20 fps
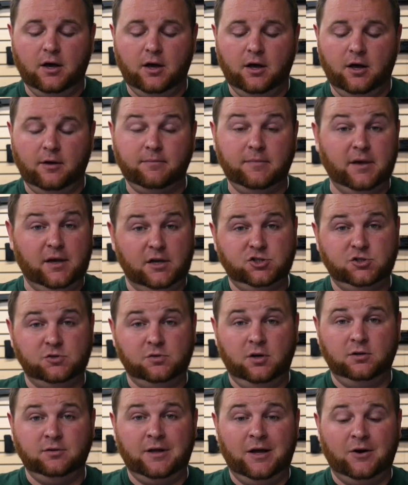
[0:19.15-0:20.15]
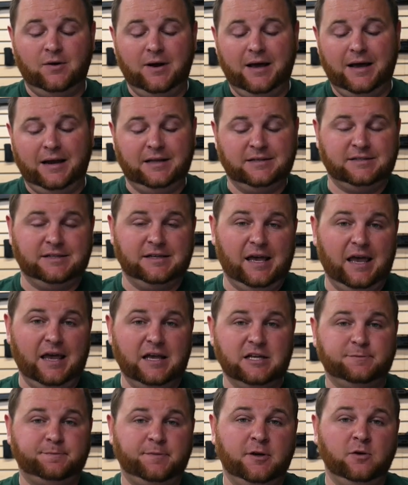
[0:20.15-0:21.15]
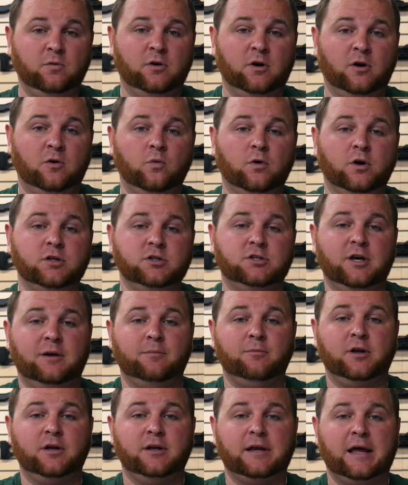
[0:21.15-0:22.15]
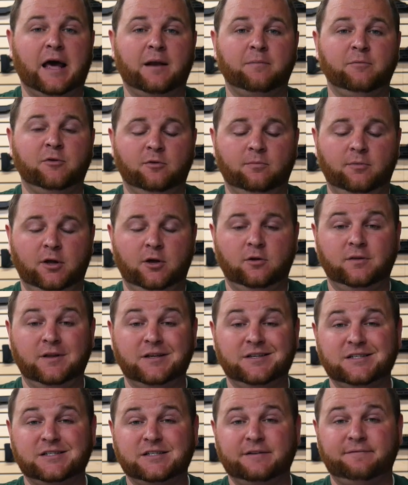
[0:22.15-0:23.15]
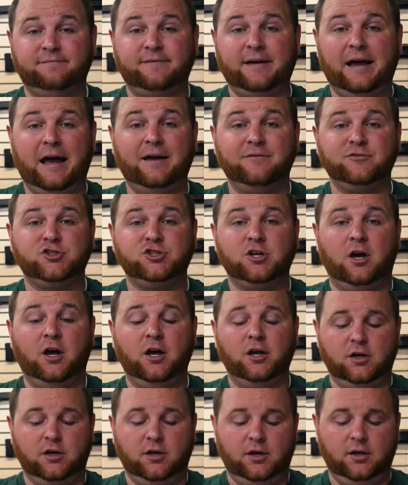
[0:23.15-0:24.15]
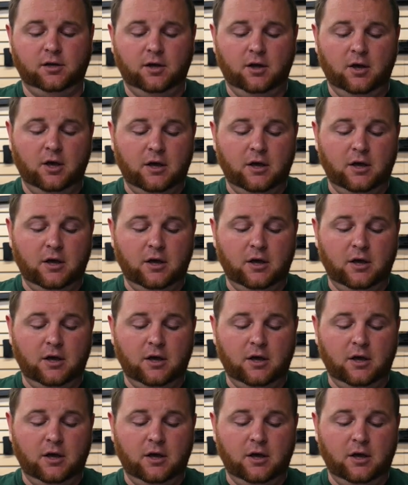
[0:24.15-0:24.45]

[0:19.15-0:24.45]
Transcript: Um, yes, you heard that right. It's a SP101 chambered in 9mm. This is a five shot gun.